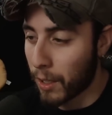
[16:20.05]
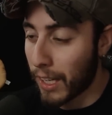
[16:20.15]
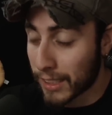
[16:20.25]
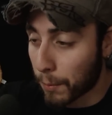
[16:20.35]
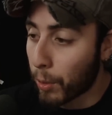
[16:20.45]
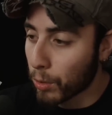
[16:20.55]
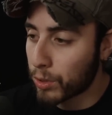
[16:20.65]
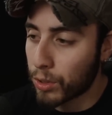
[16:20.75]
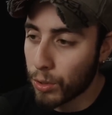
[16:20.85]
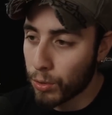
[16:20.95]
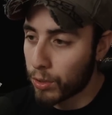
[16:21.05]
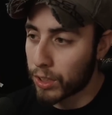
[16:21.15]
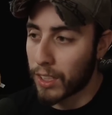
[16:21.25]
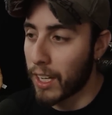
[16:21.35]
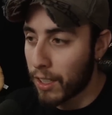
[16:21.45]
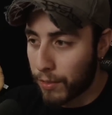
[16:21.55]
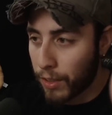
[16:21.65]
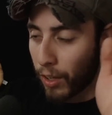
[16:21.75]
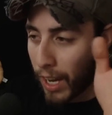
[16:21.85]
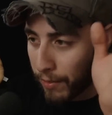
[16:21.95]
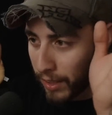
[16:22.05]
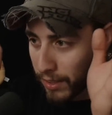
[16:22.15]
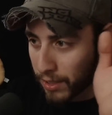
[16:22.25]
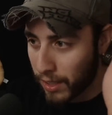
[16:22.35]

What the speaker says: as opposed to just kind of having